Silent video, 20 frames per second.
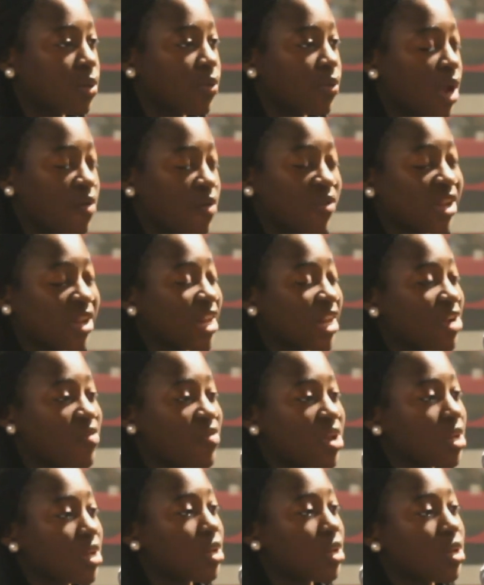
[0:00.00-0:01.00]
Every
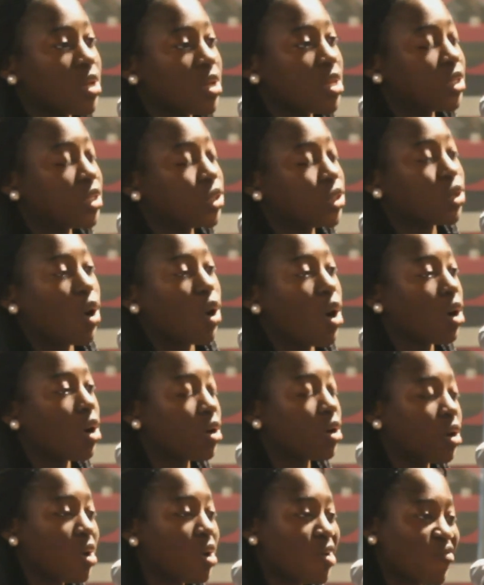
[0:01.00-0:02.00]
lyric,
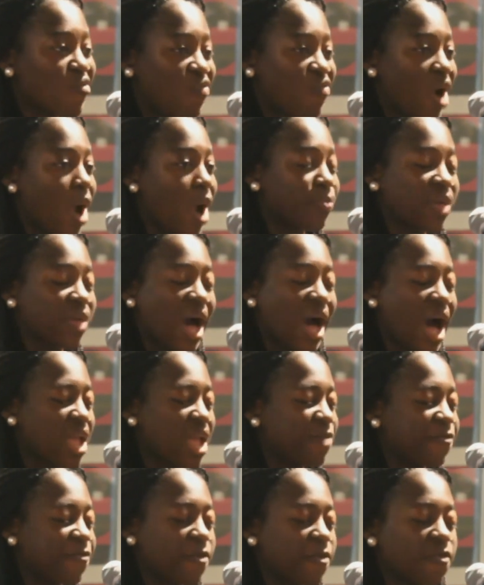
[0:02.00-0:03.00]
song, rhyme that I
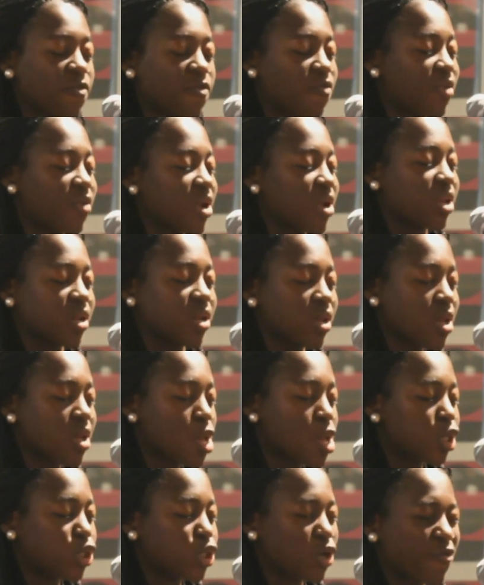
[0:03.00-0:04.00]
have ever written
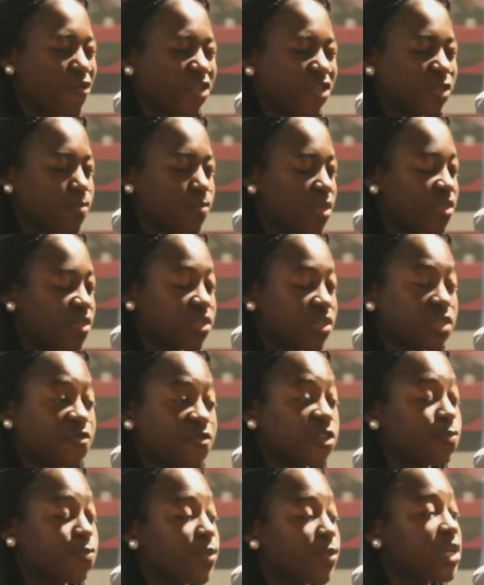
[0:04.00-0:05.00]
serves as methods of
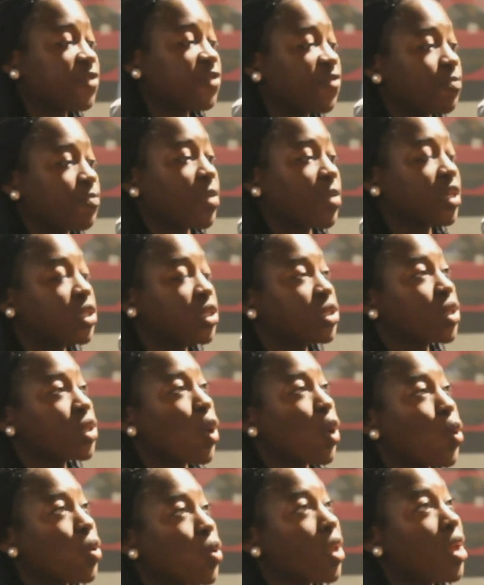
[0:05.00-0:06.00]
speech from my
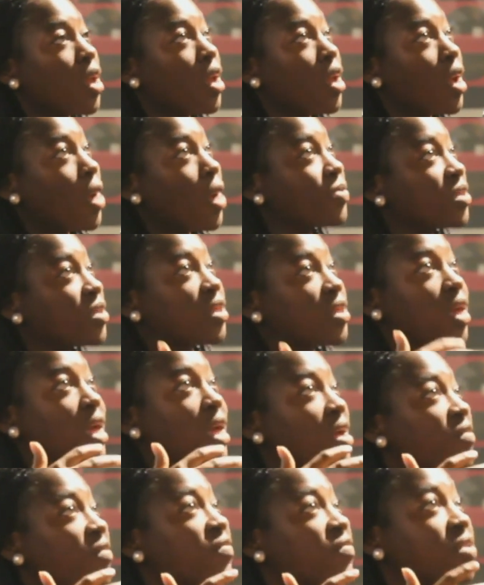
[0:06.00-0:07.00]
soul up to the
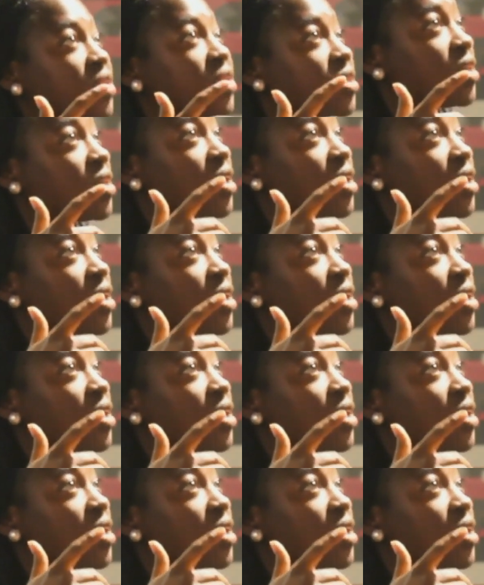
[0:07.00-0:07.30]
heavens.